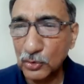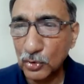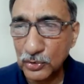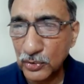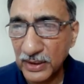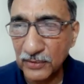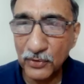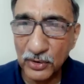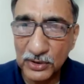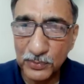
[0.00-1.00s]
is also
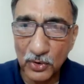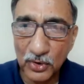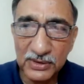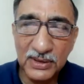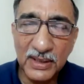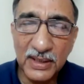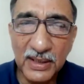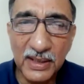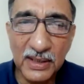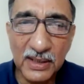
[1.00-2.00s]
helpful is because in the
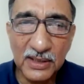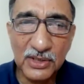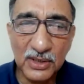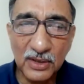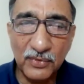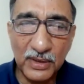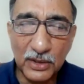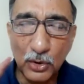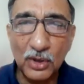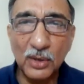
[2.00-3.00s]
Indian culture, we
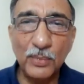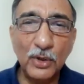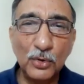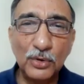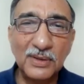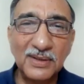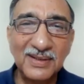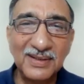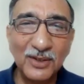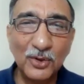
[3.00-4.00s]
talk about,
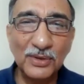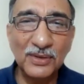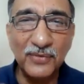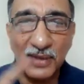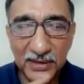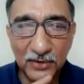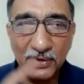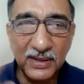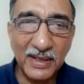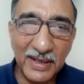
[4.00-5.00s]
the father
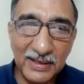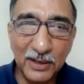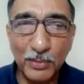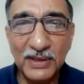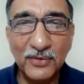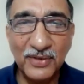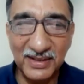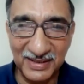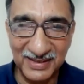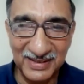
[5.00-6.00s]
figure and the mother
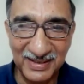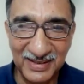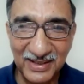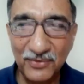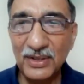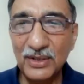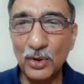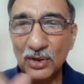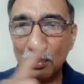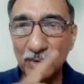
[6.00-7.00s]
figure. We
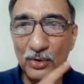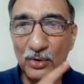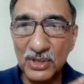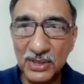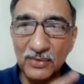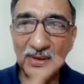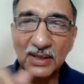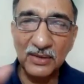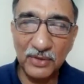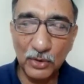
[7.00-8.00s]
talk about Shiva,
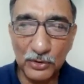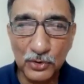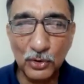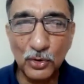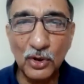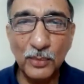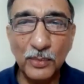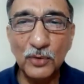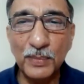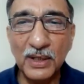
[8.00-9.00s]
then we also talk
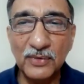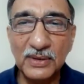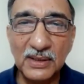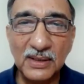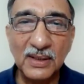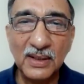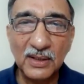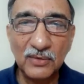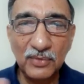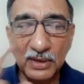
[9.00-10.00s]
about Parvati.
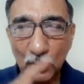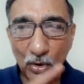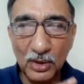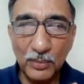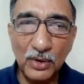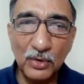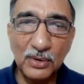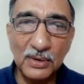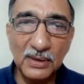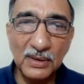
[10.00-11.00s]
We talk
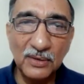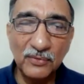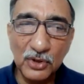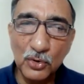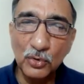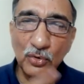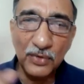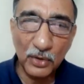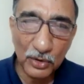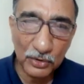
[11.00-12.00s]
about Vishnu,
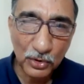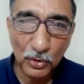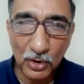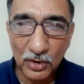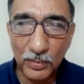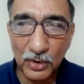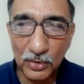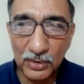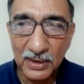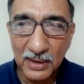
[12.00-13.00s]
we also talk
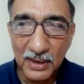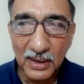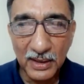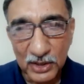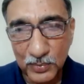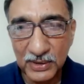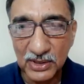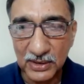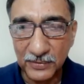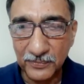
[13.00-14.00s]
about Lakshmi
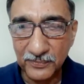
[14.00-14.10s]
ji.